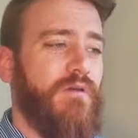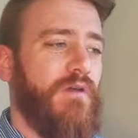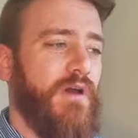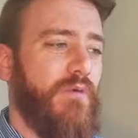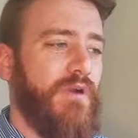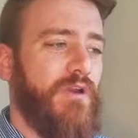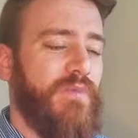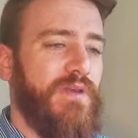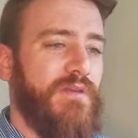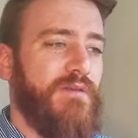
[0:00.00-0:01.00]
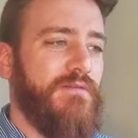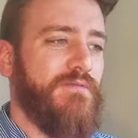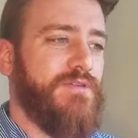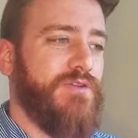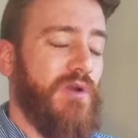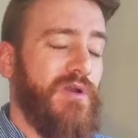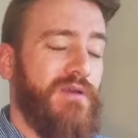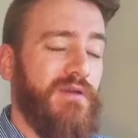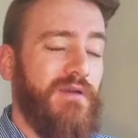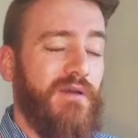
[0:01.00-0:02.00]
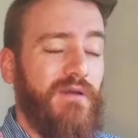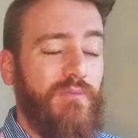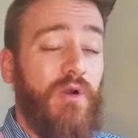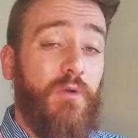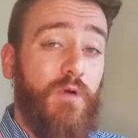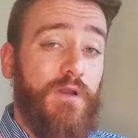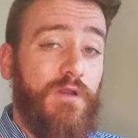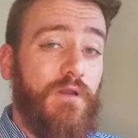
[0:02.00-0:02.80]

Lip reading: We're going to be starting part one